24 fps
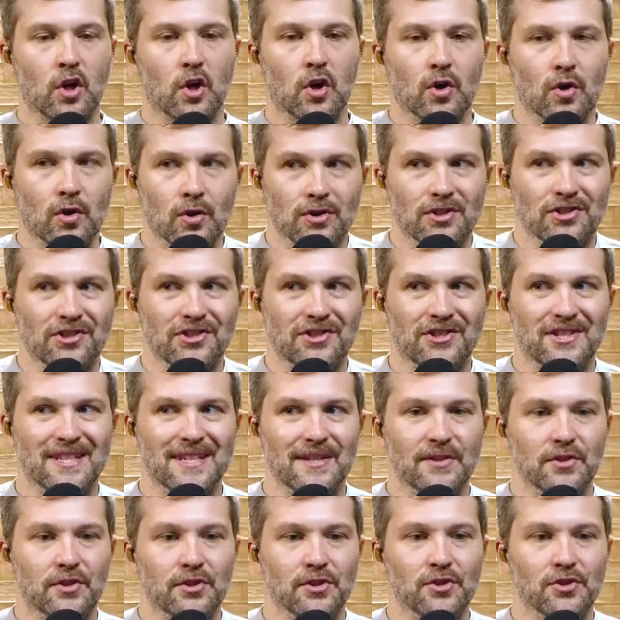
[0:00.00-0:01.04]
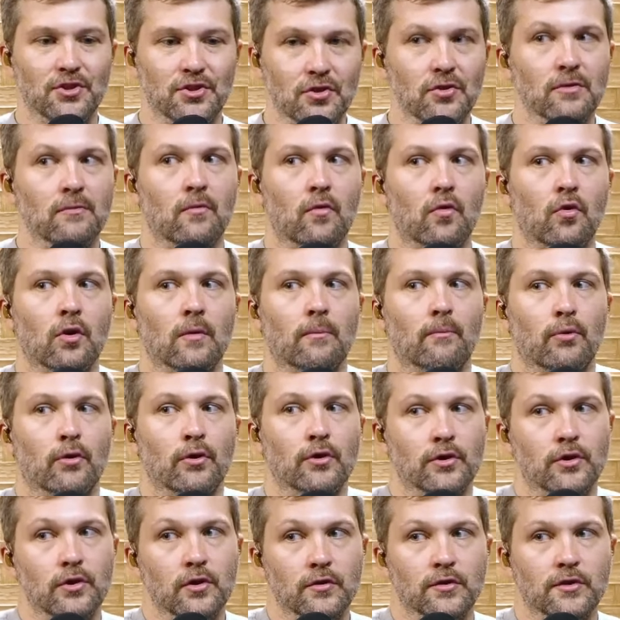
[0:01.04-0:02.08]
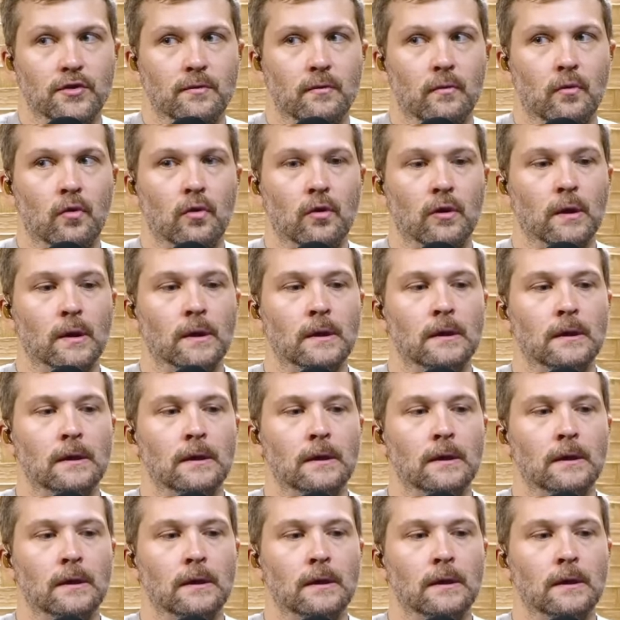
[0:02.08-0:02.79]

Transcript: urgency to do more, produce more,